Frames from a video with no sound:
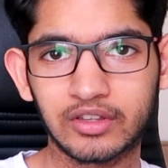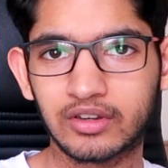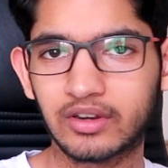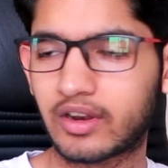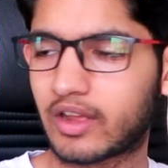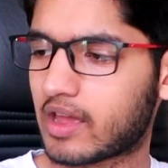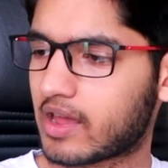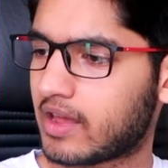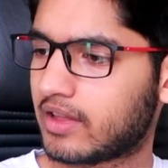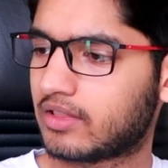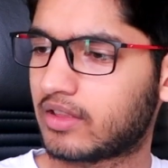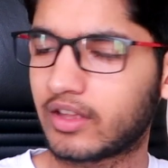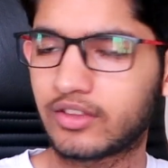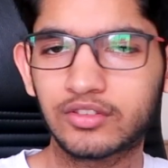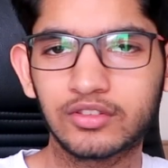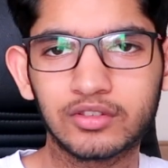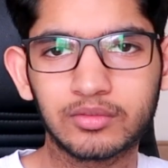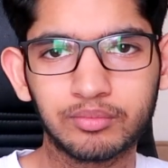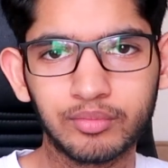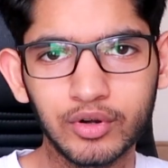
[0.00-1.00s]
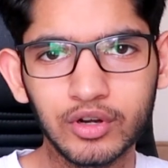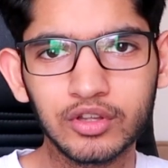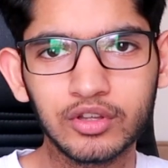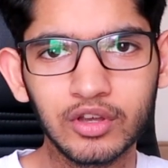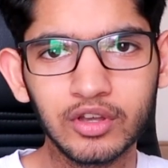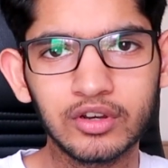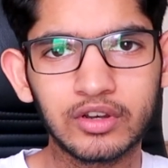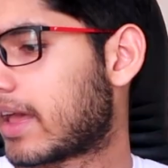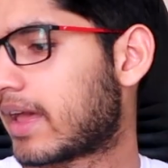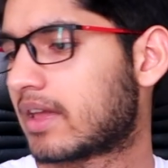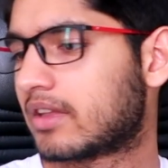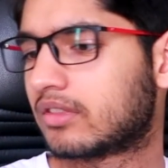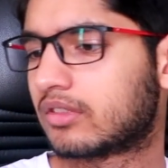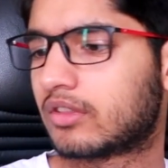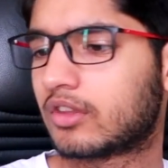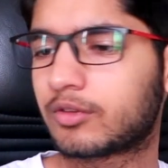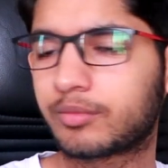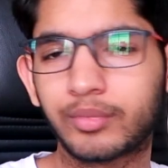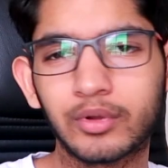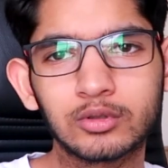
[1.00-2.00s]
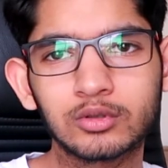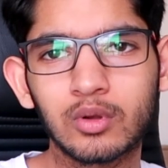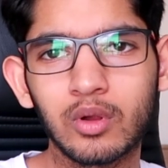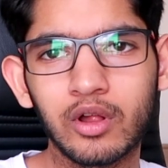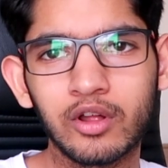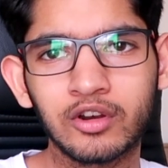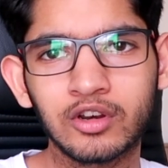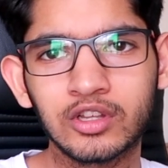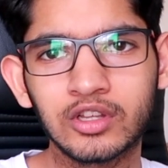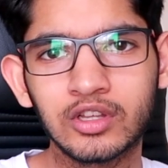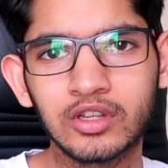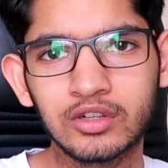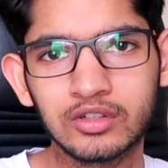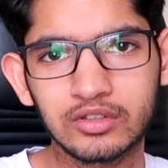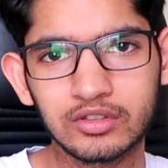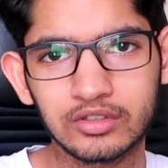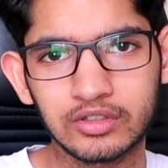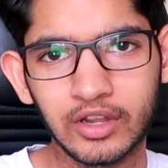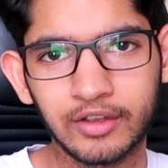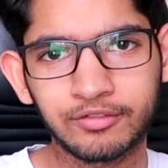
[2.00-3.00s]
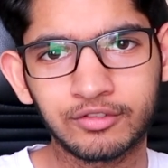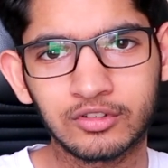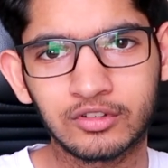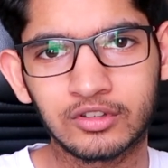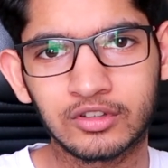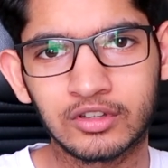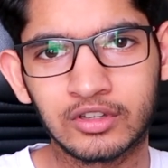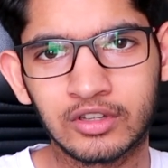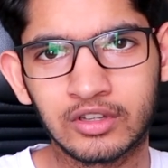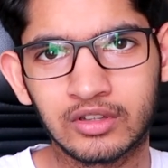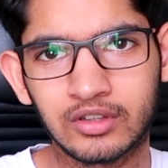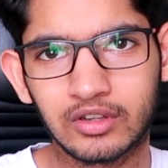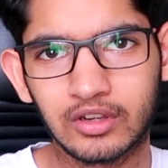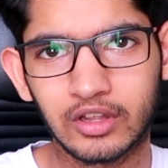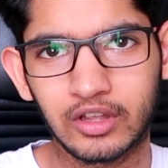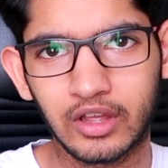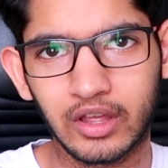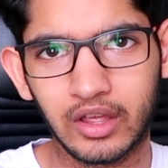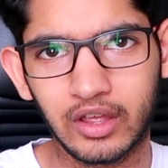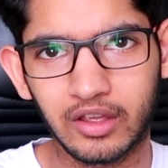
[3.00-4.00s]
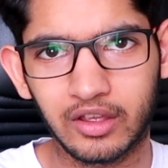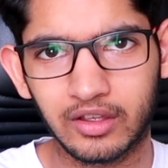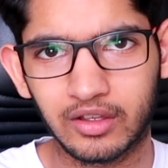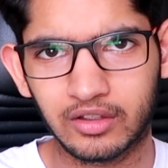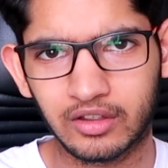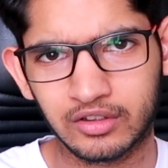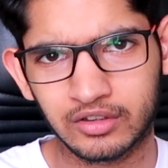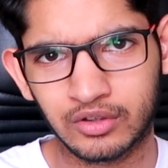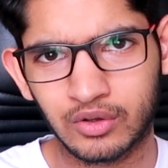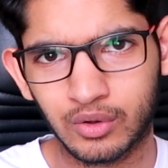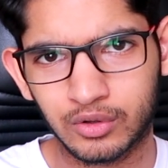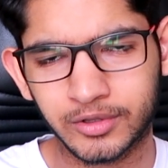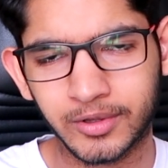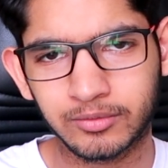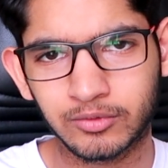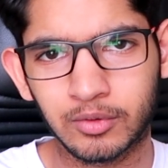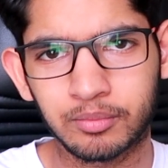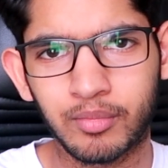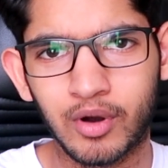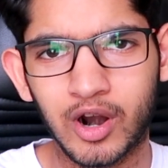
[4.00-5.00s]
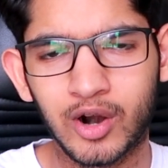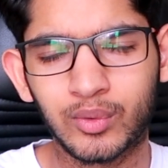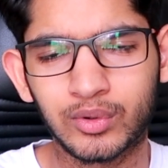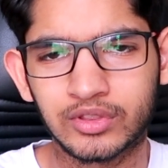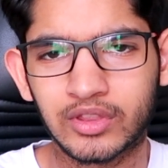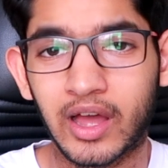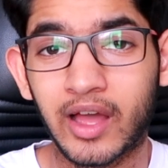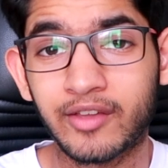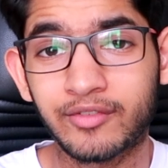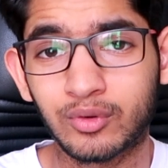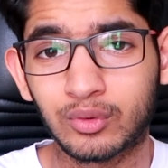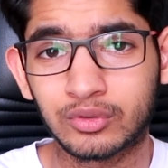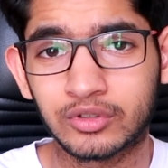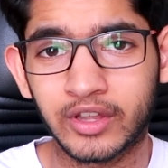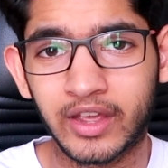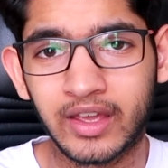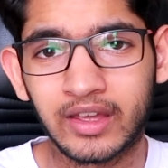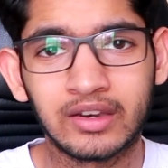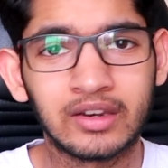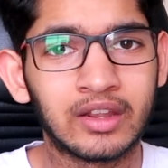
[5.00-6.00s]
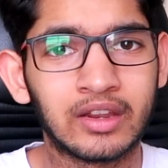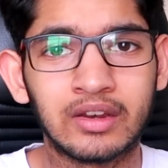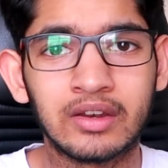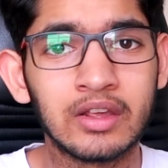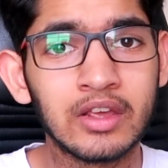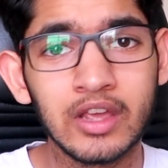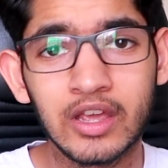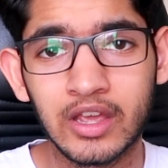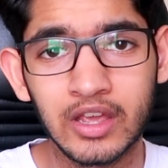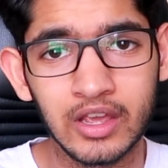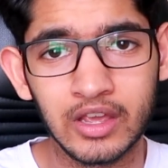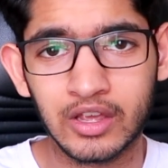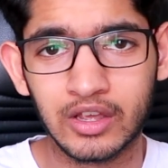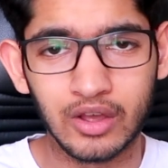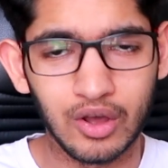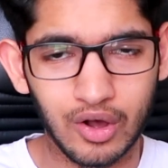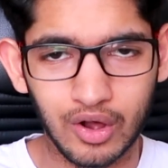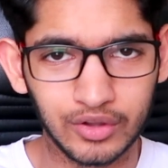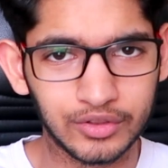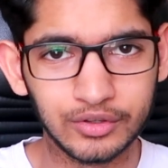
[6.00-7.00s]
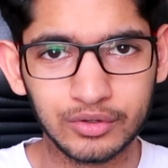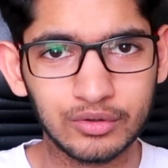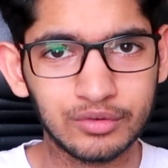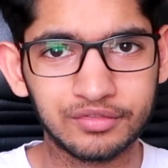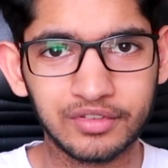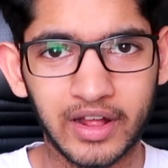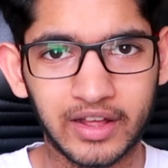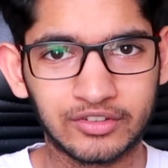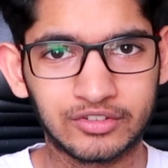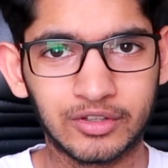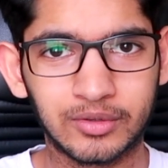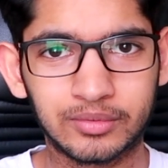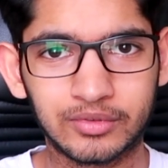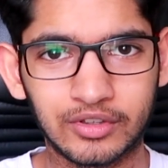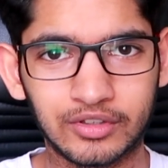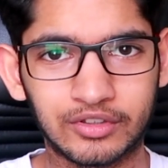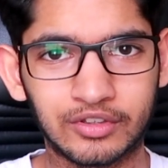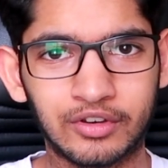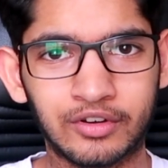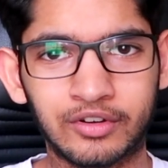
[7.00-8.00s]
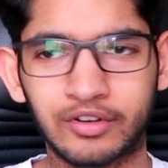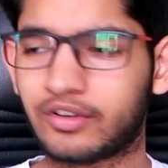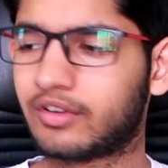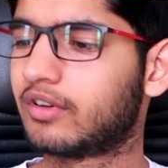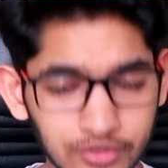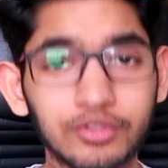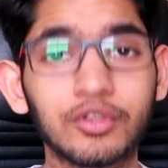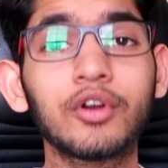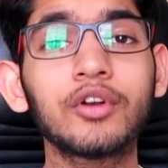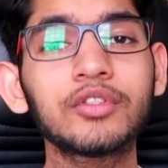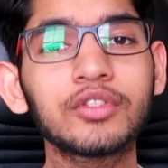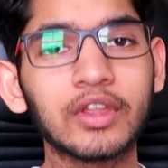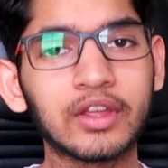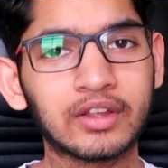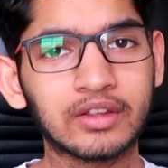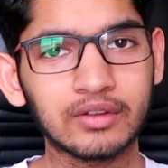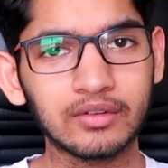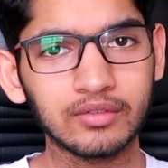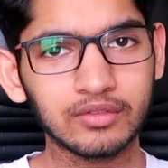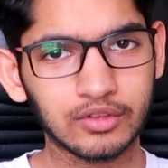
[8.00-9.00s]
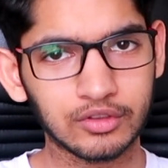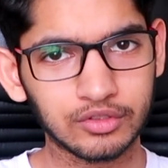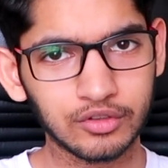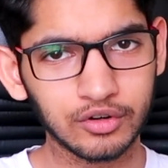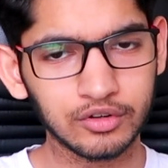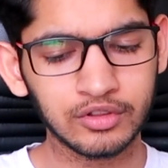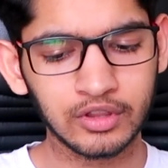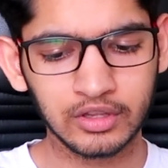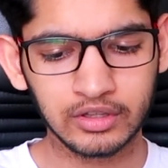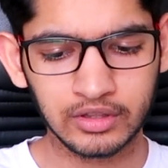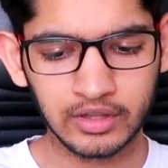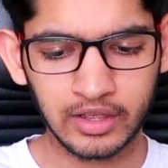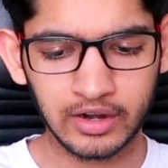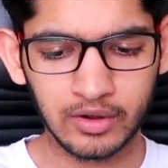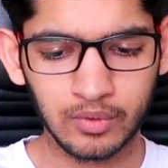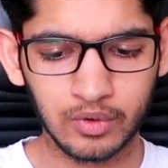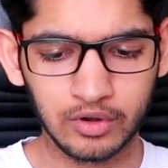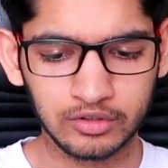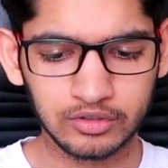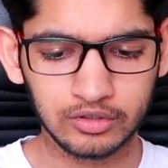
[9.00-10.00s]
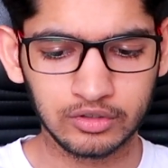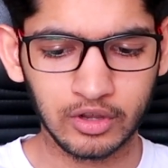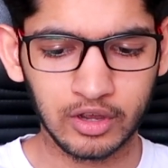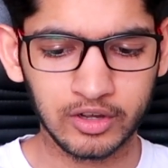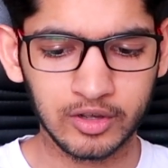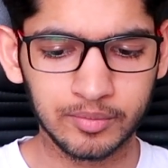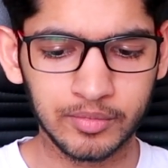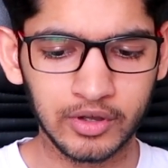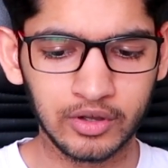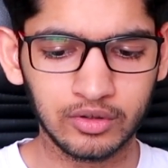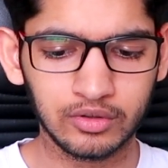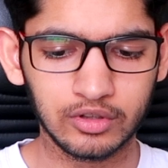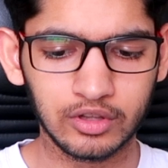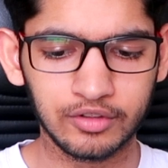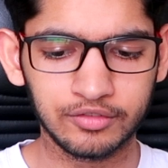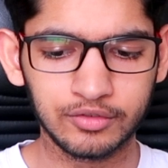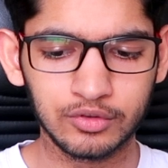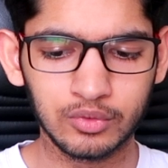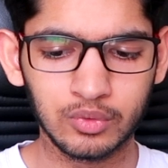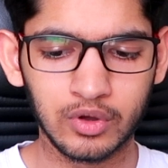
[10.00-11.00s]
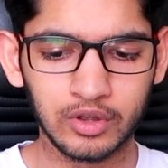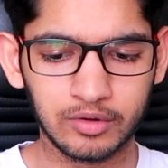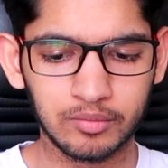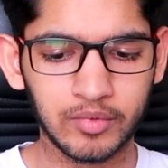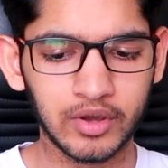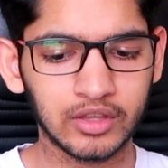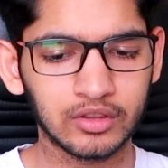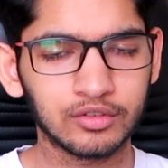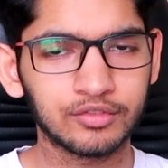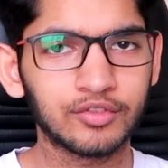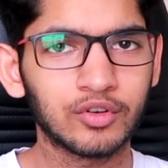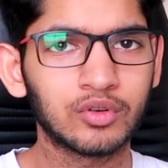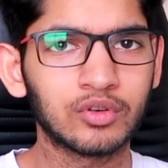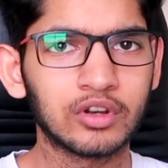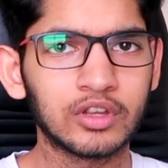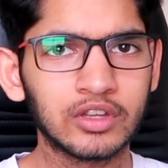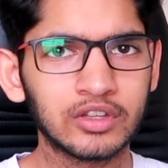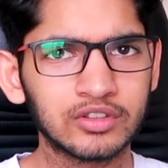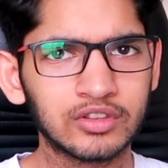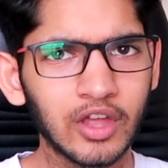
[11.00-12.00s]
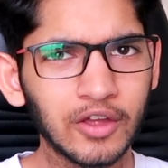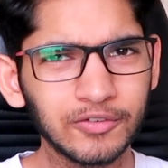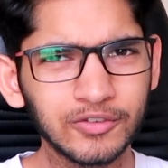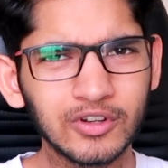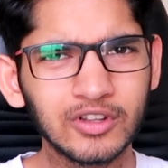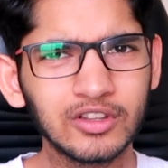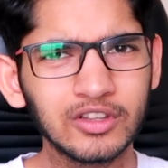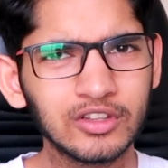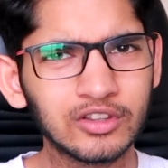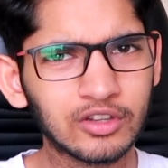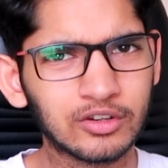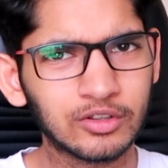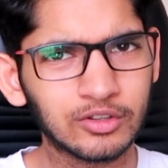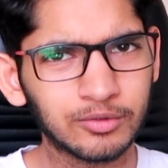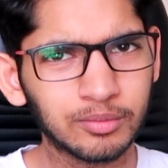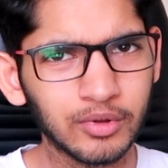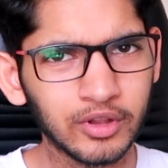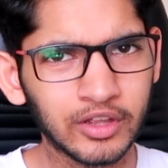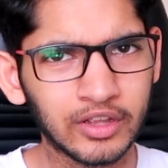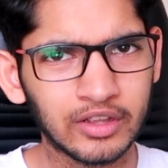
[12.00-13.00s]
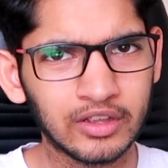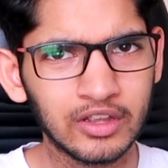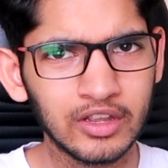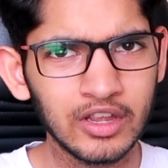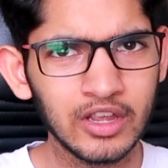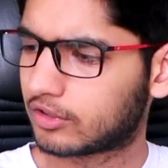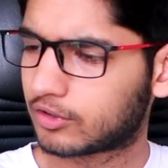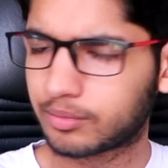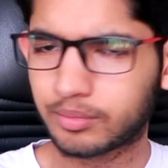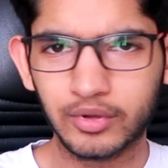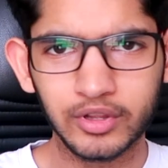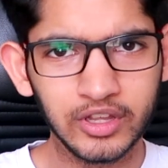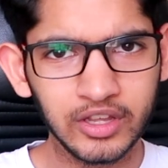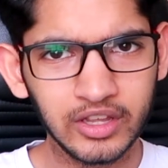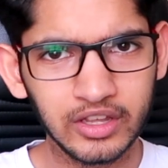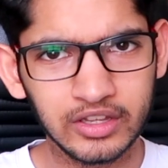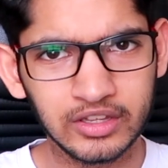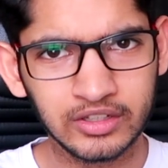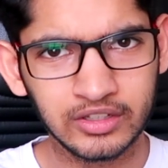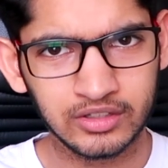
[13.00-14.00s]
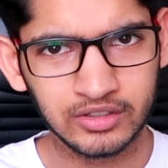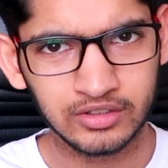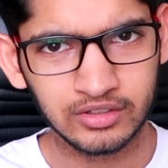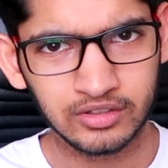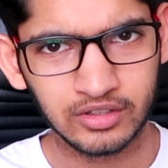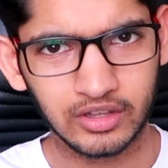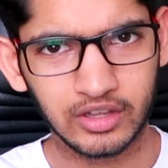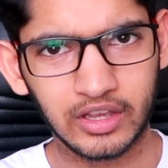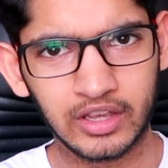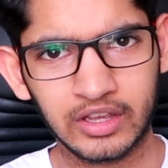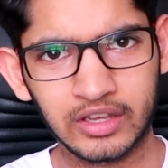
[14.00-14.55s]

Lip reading: it, and that's pretty good. And this build quality definitely goes up to par with the iPhone X and all the new flagships this year. The third thing that I wanted to talk about if you want to buy this phone is definitely the display. The display is